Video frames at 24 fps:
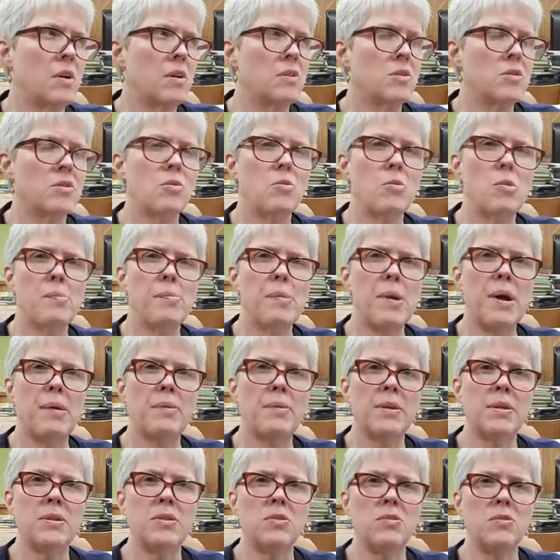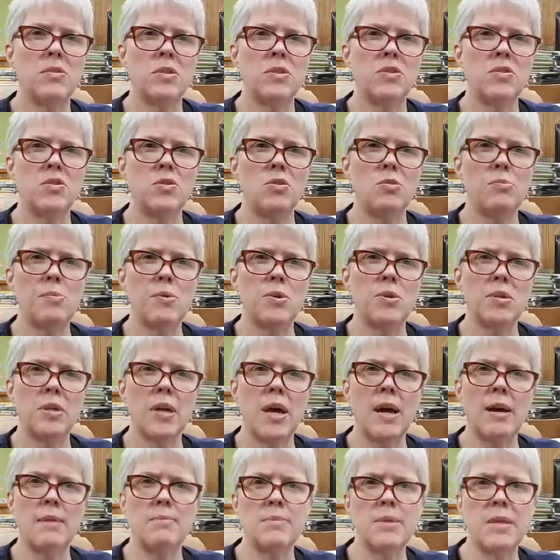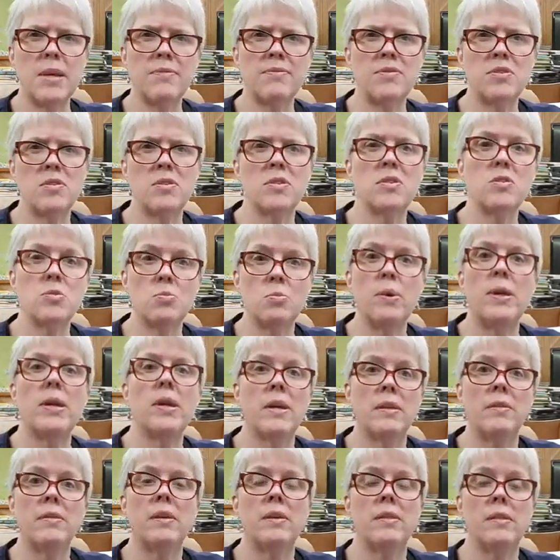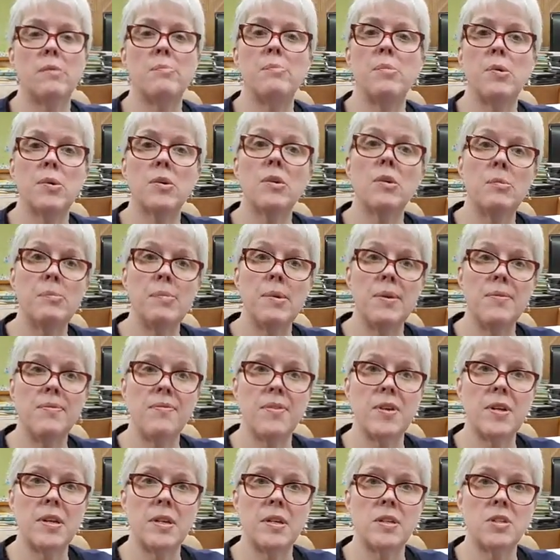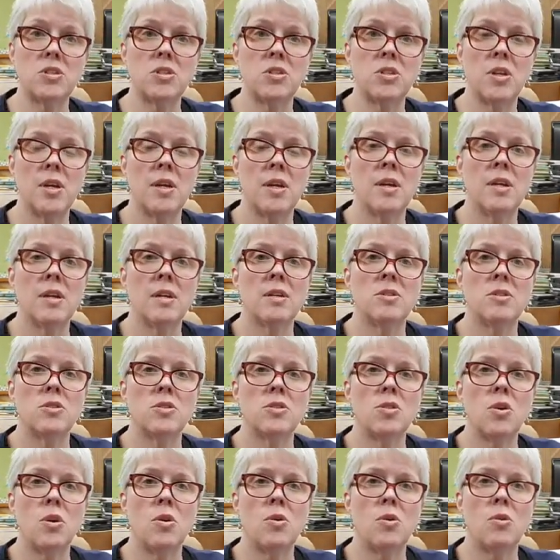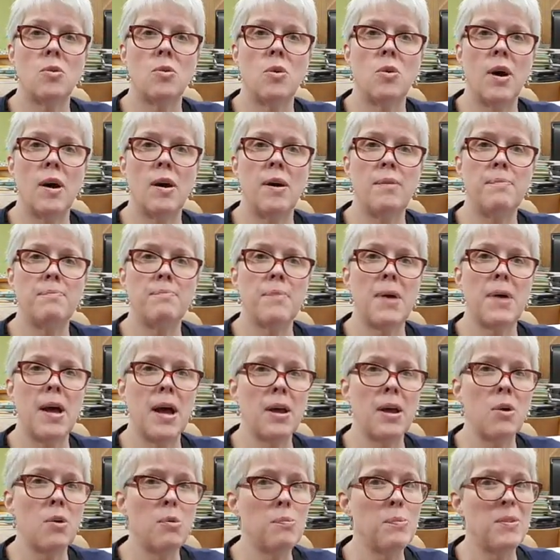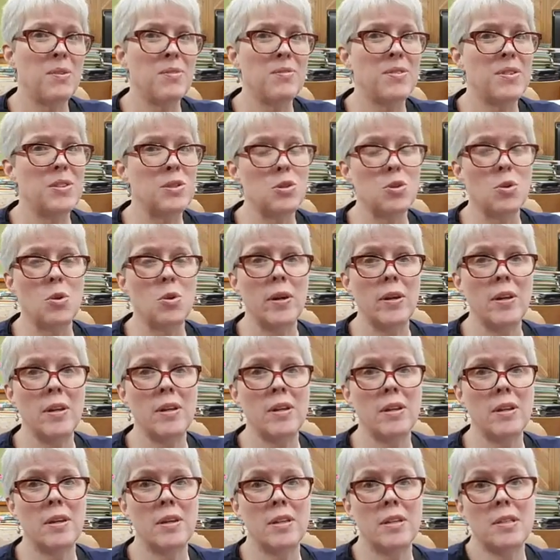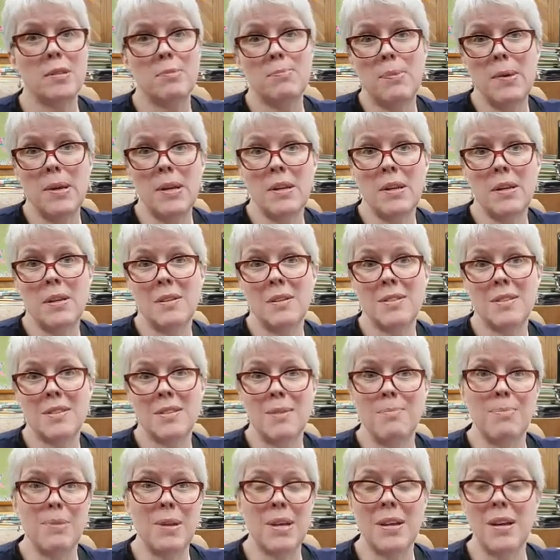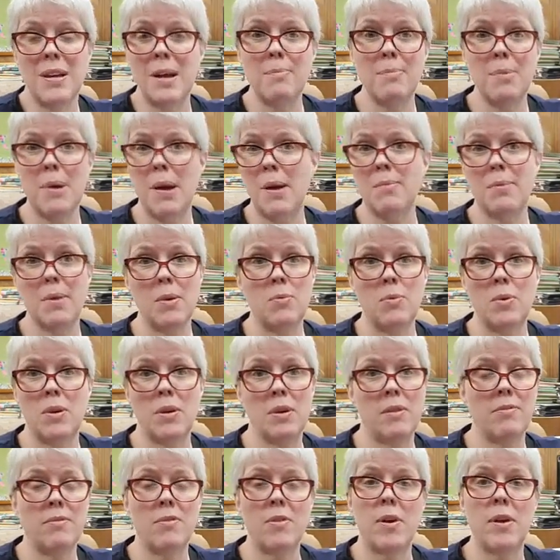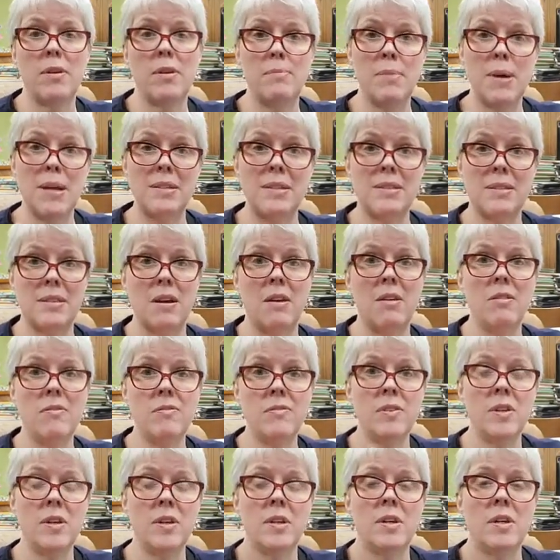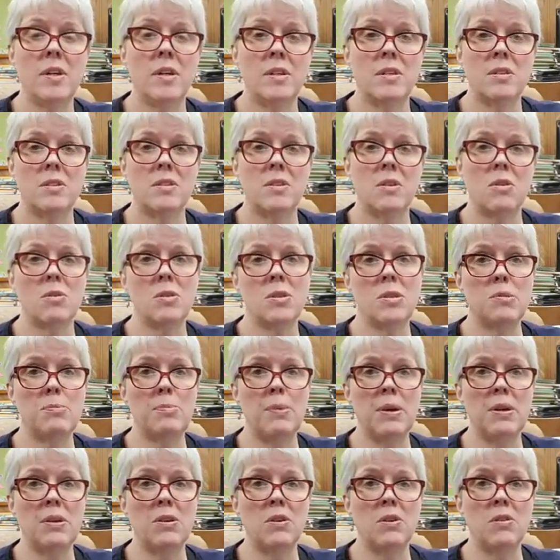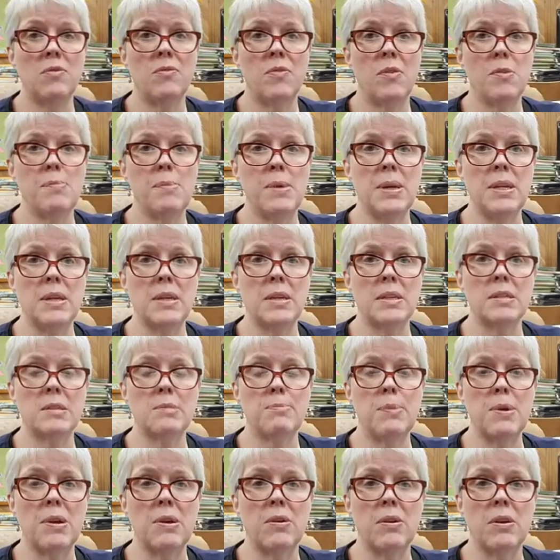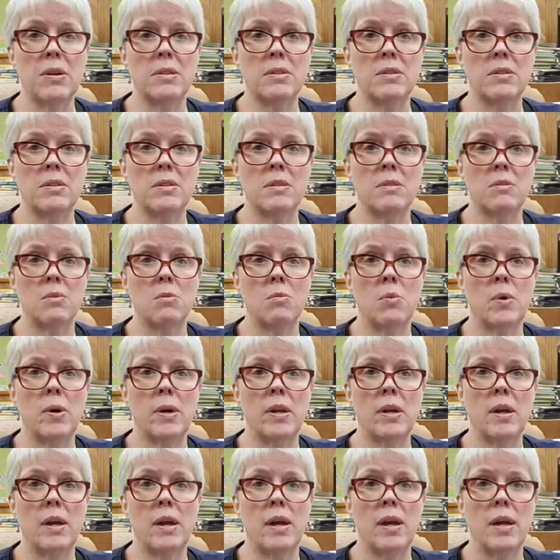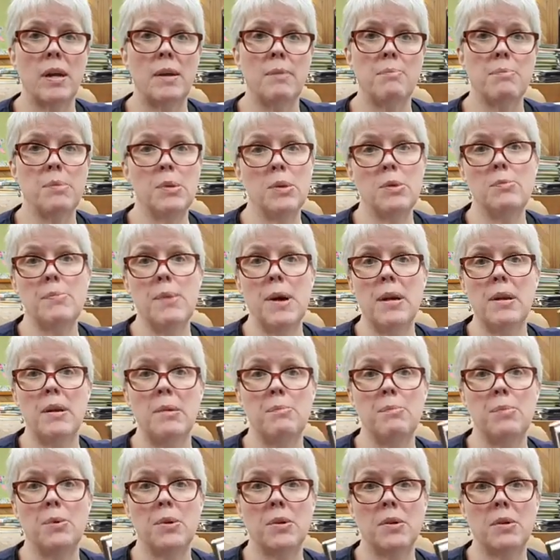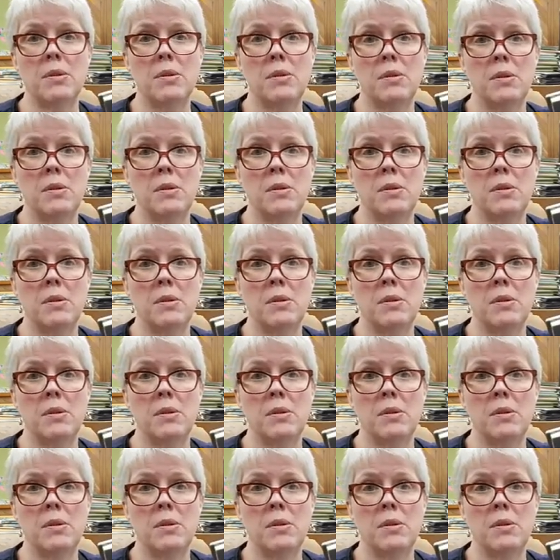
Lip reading: So we'll probably do this 2 more times after this week and then the book will be finished. So I hope you've enjoyed it. It's been something I probably wouldn't have read myself. So it's been good for me to experience what a bluebonnet book